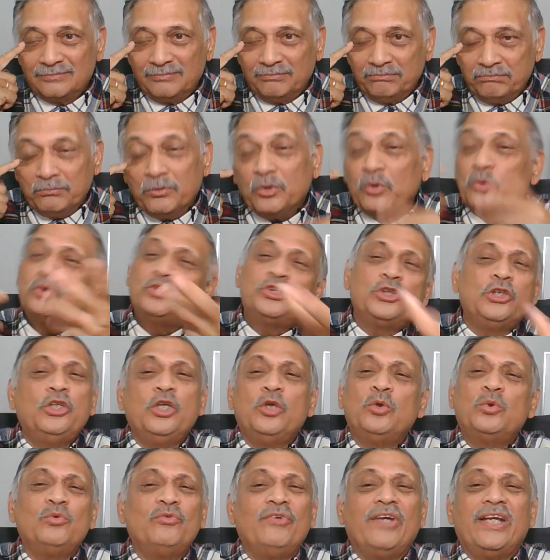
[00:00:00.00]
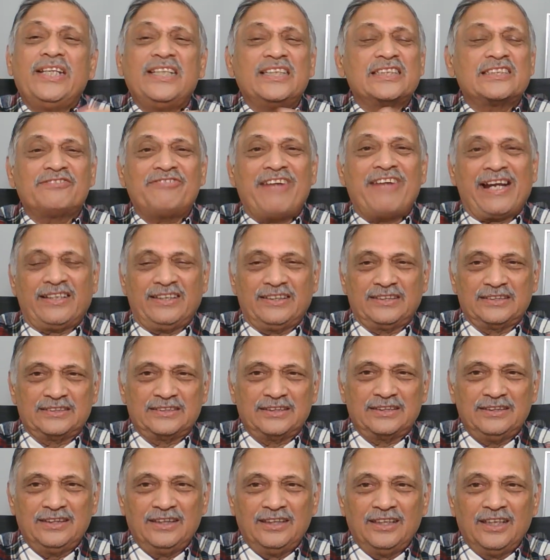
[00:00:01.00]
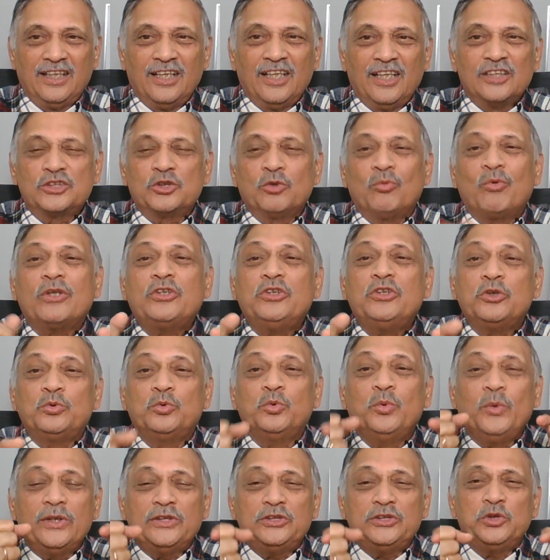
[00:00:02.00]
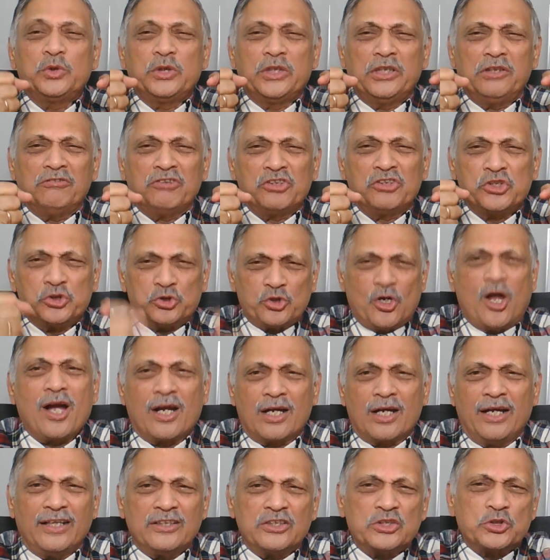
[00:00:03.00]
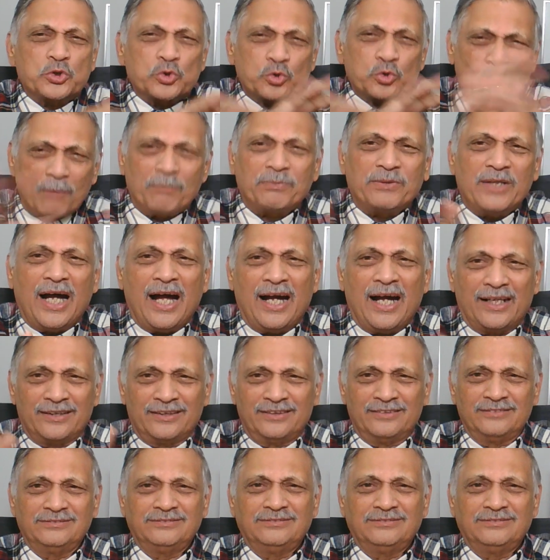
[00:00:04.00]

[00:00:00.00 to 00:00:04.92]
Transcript: due to various factors. So what you do is you give a shock and stop the heart,